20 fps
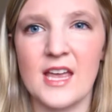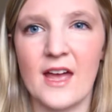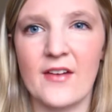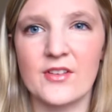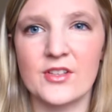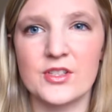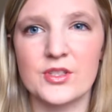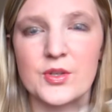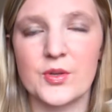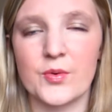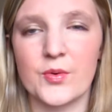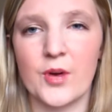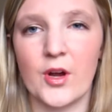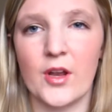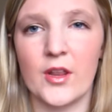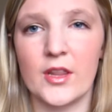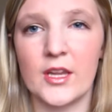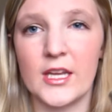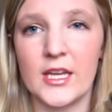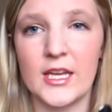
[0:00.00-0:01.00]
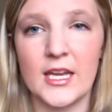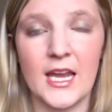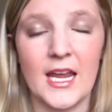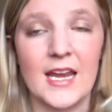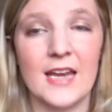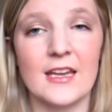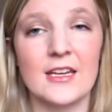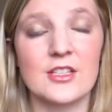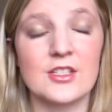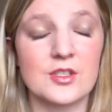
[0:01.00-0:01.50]
have a screw-on lid
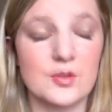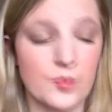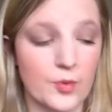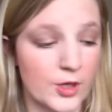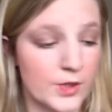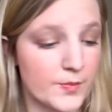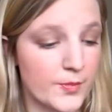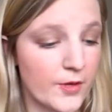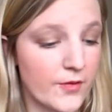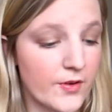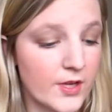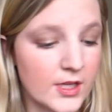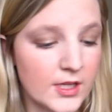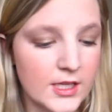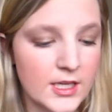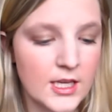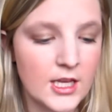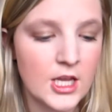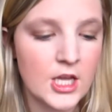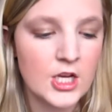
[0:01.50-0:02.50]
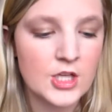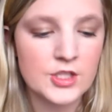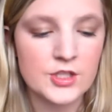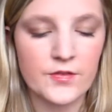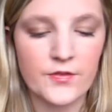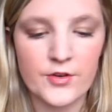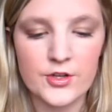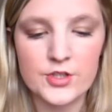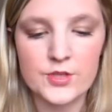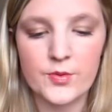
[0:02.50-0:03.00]
and it just works perfectly. So
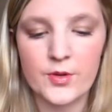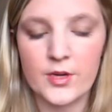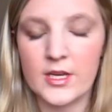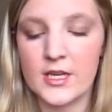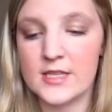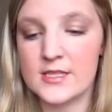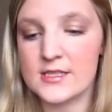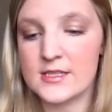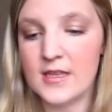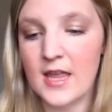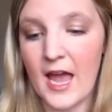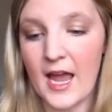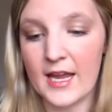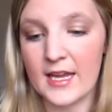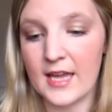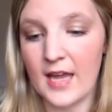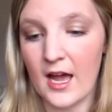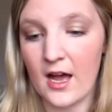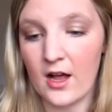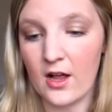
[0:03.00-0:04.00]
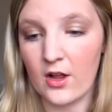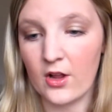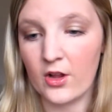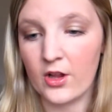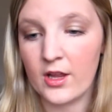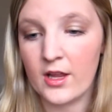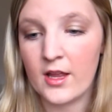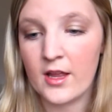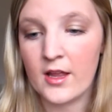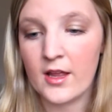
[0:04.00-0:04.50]
the first one is That Gal
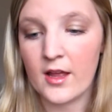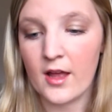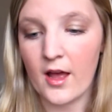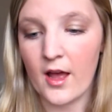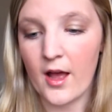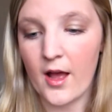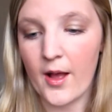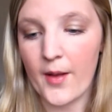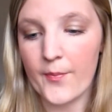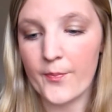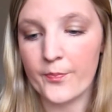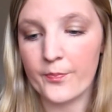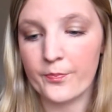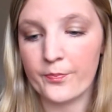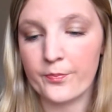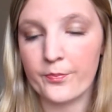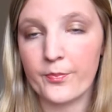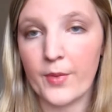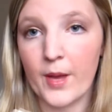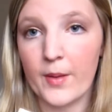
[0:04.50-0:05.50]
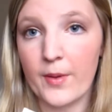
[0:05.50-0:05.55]
um, by